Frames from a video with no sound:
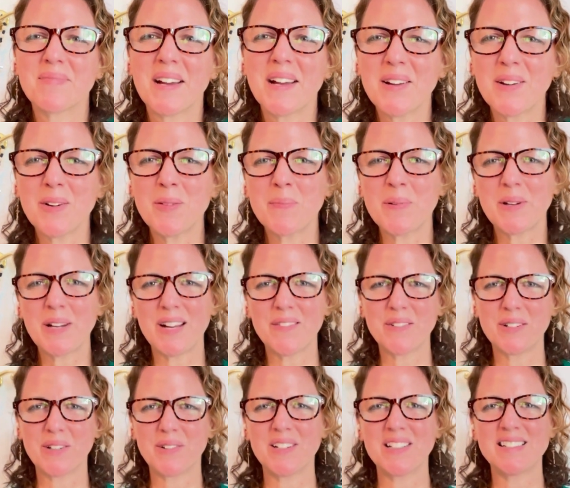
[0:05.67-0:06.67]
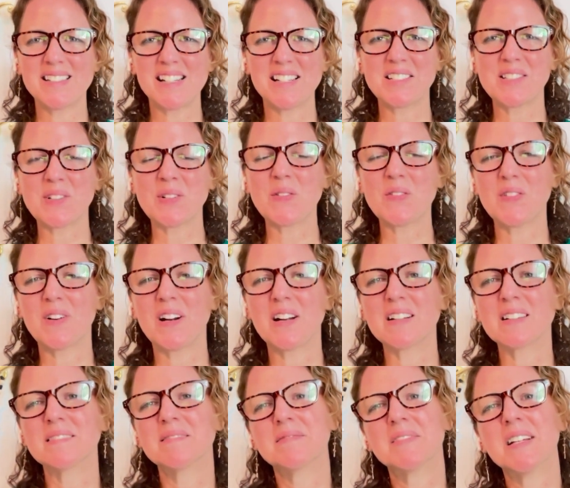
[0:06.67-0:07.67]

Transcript: I hope you're having a great day so far.